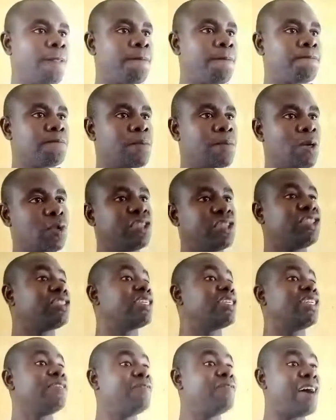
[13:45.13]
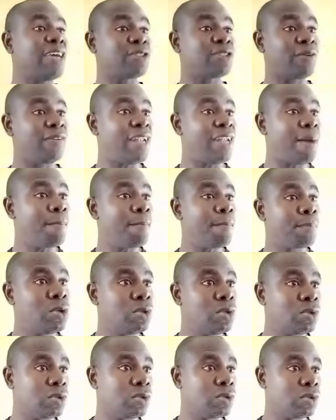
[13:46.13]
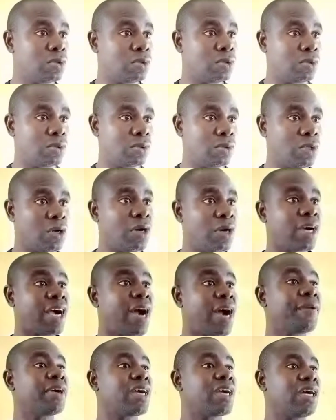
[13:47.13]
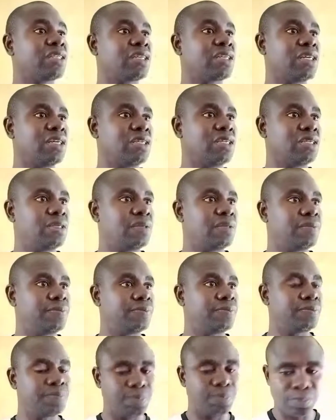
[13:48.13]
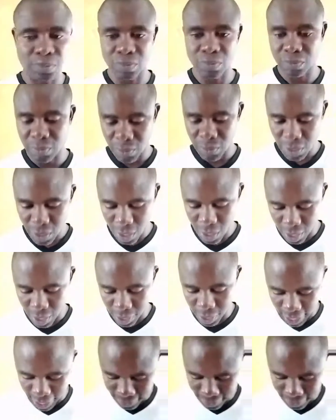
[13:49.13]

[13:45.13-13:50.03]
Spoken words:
which is a device of lampoon or caricature. Okay?